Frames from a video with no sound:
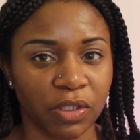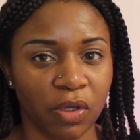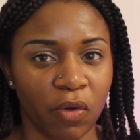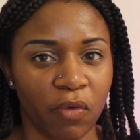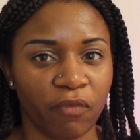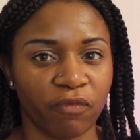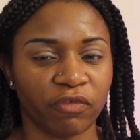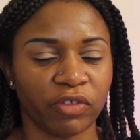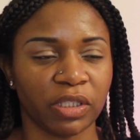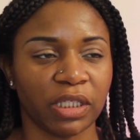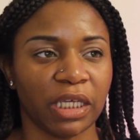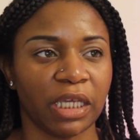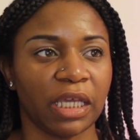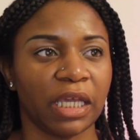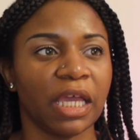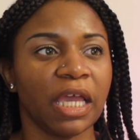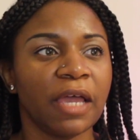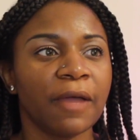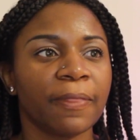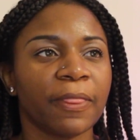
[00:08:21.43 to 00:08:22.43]

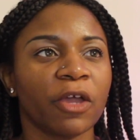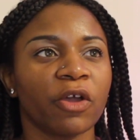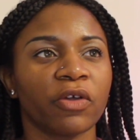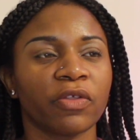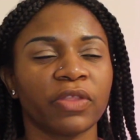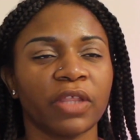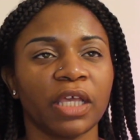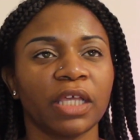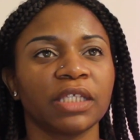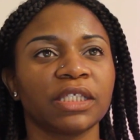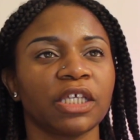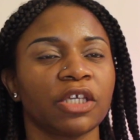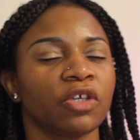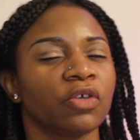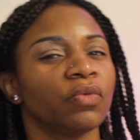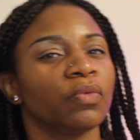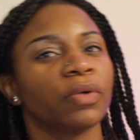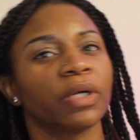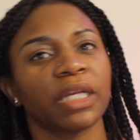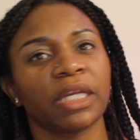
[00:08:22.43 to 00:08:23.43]
Hopefully there are things that
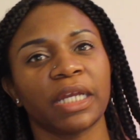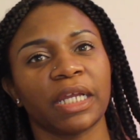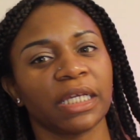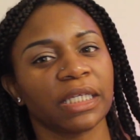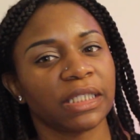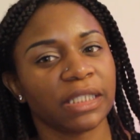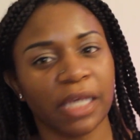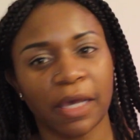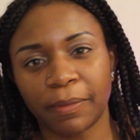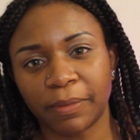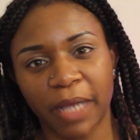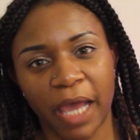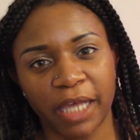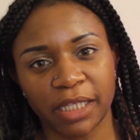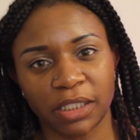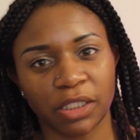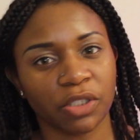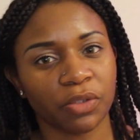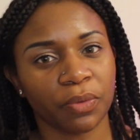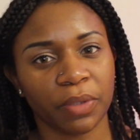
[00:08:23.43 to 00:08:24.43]
you wouldn't accept
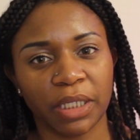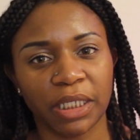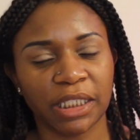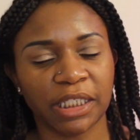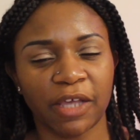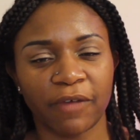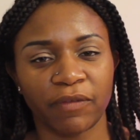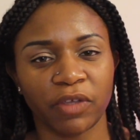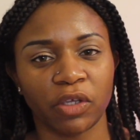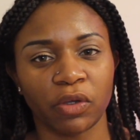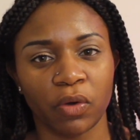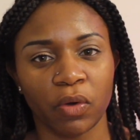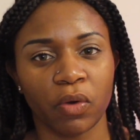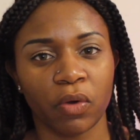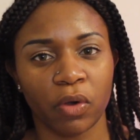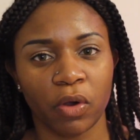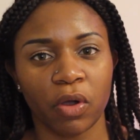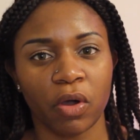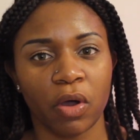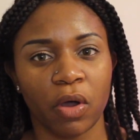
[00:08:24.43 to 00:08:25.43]
as a 27-year-old
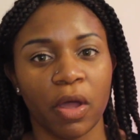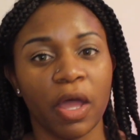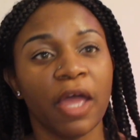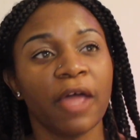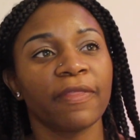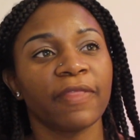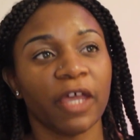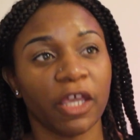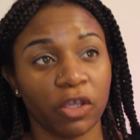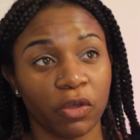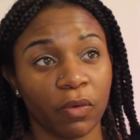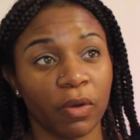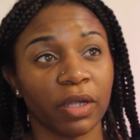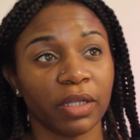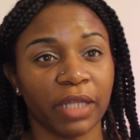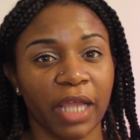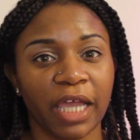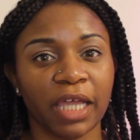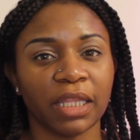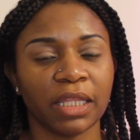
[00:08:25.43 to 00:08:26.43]
girl that you are
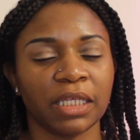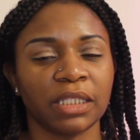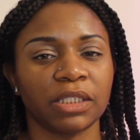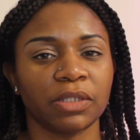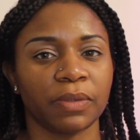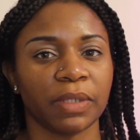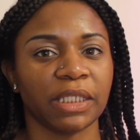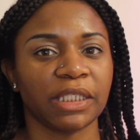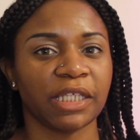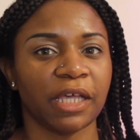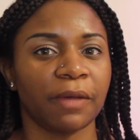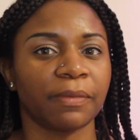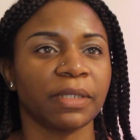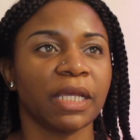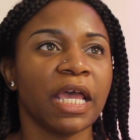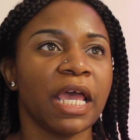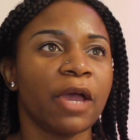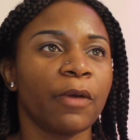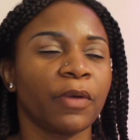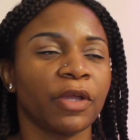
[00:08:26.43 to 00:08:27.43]
likely to accept
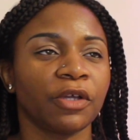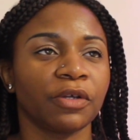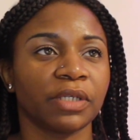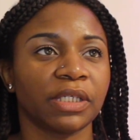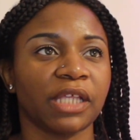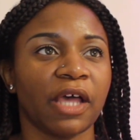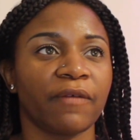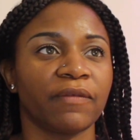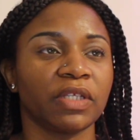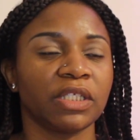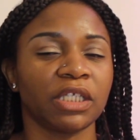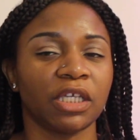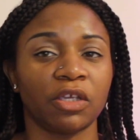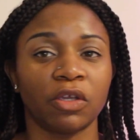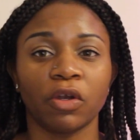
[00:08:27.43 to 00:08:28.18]
when you're 17.